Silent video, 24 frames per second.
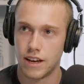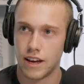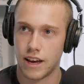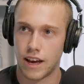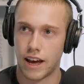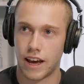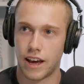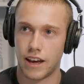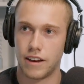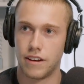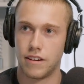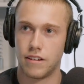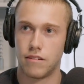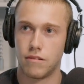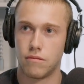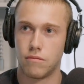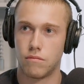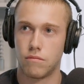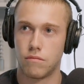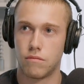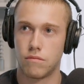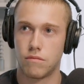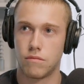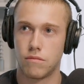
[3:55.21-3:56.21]
And
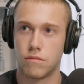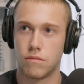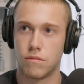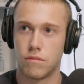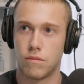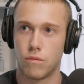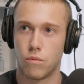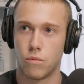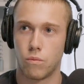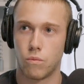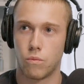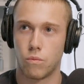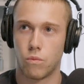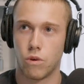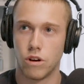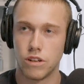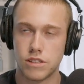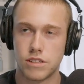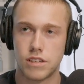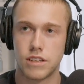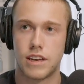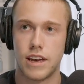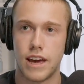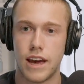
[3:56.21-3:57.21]

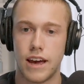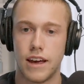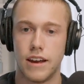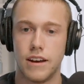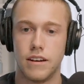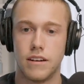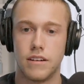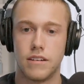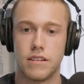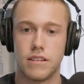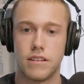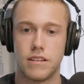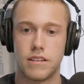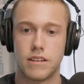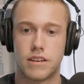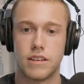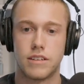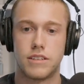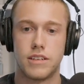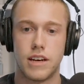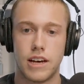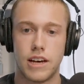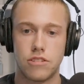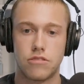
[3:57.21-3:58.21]
once again, the
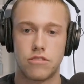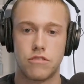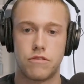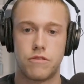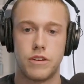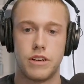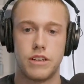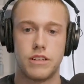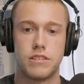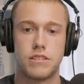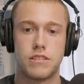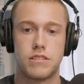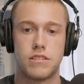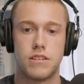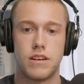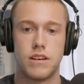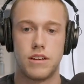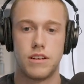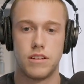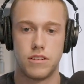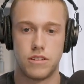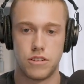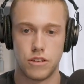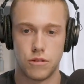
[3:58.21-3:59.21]
catastrophists
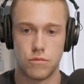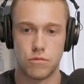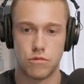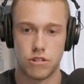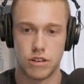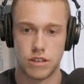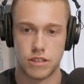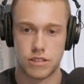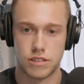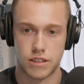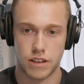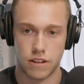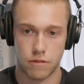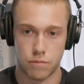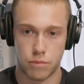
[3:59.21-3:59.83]
and the doomerists have